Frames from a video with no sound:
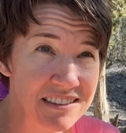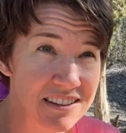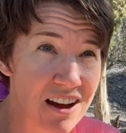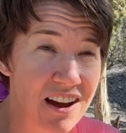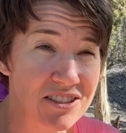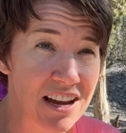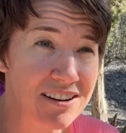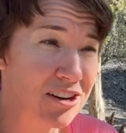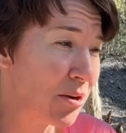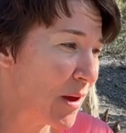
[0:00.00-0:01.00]
gosh, I
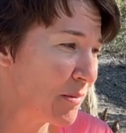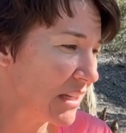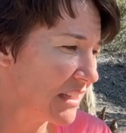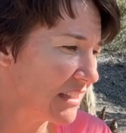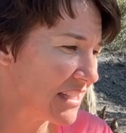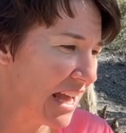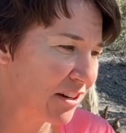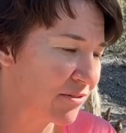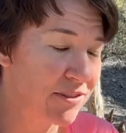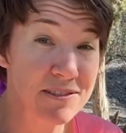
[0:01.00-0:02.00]
don't know, maybe 10
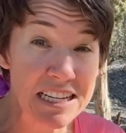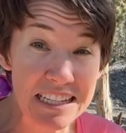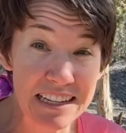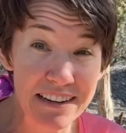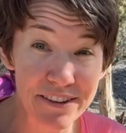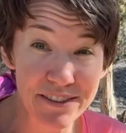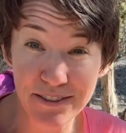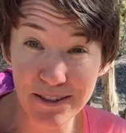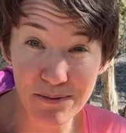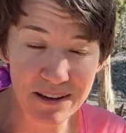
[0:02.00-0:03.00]
or 15 years or
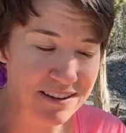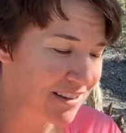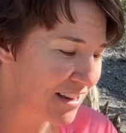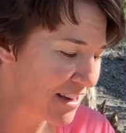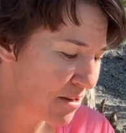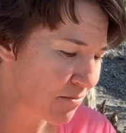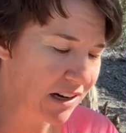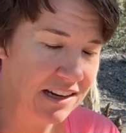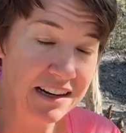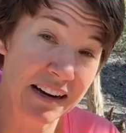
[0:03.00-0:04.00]
something.
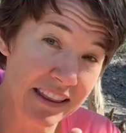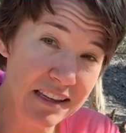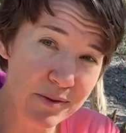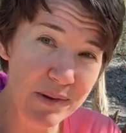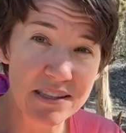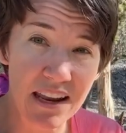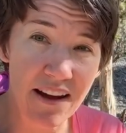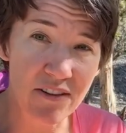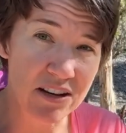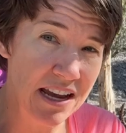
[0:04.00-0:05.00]
But these ones that I
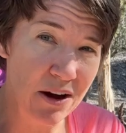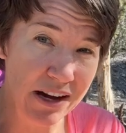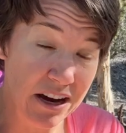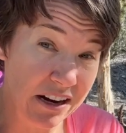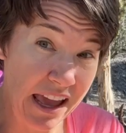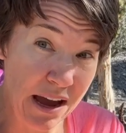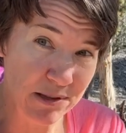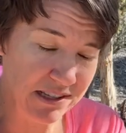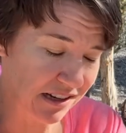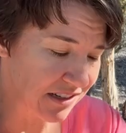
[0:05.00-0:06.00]
have on now, I got on
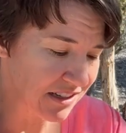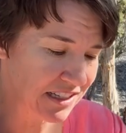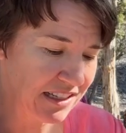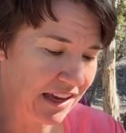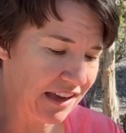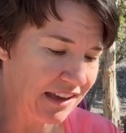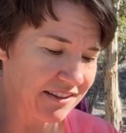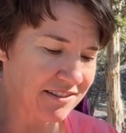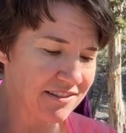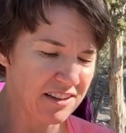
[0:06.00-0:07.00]
Amazon.
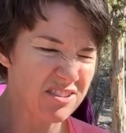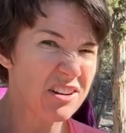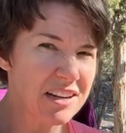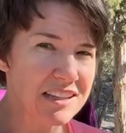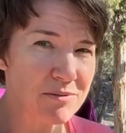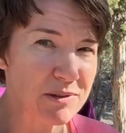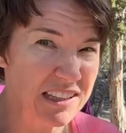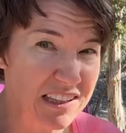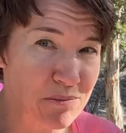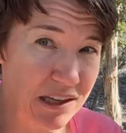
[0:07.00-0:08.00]
And they're starting to be a
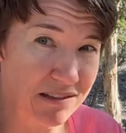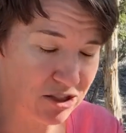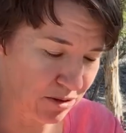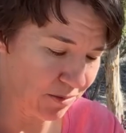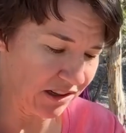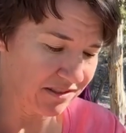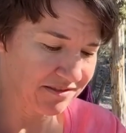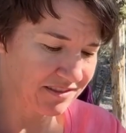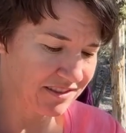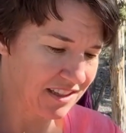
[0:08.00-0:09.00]
little bit cheaper
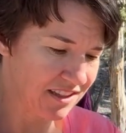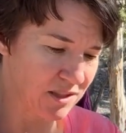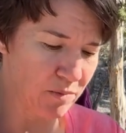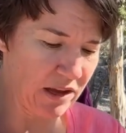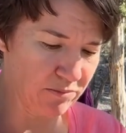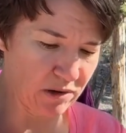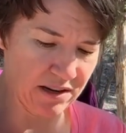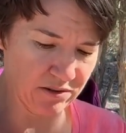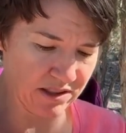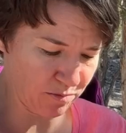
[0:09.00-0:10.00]
because Beta
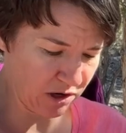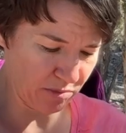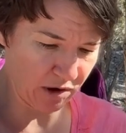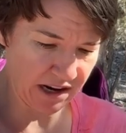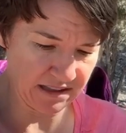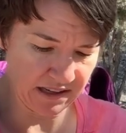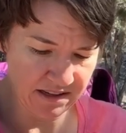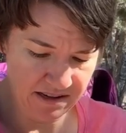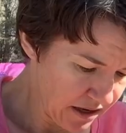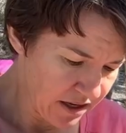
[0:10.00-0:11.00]
Brand was pretty pricey.
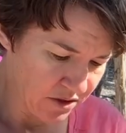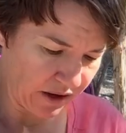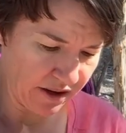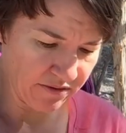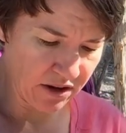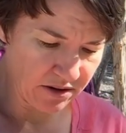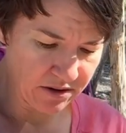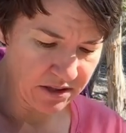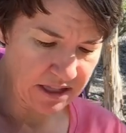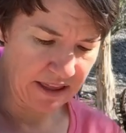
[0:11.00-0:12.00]
So I have
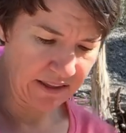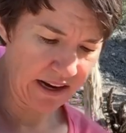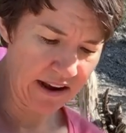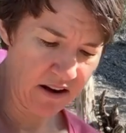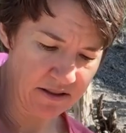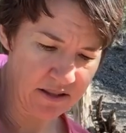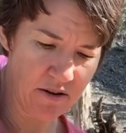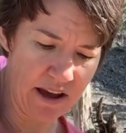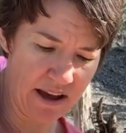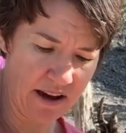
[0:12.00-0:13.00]
those, and then I also
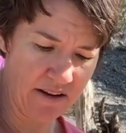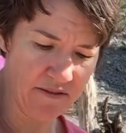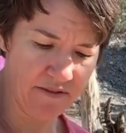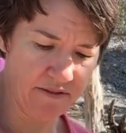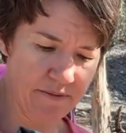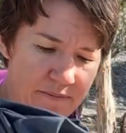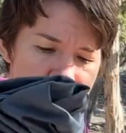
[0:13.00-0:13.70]
have